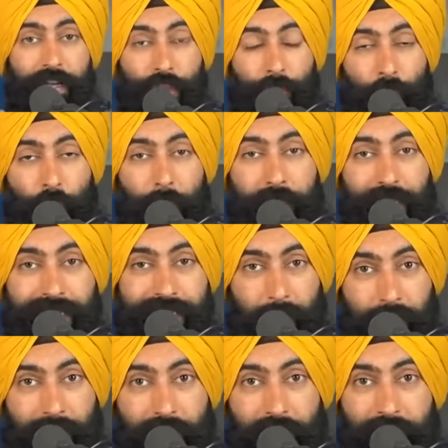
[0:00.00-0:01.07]
the more money
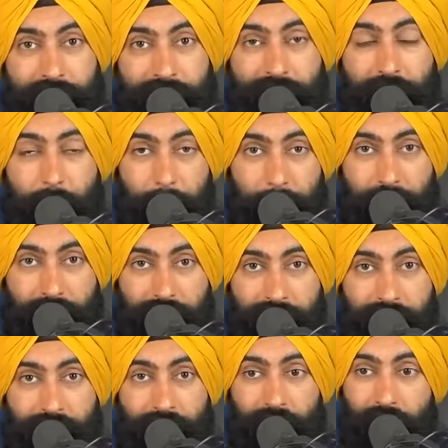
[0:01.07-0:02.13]
somebody else
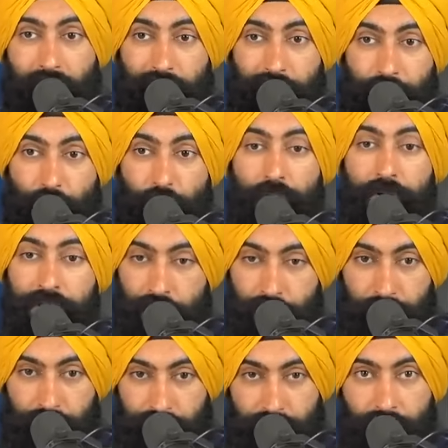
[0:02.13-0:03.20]
makes. And your
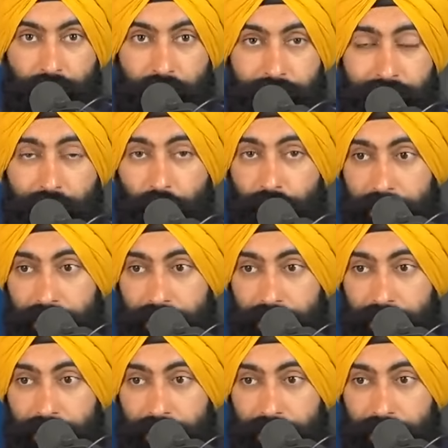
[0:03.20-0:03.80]
duty right now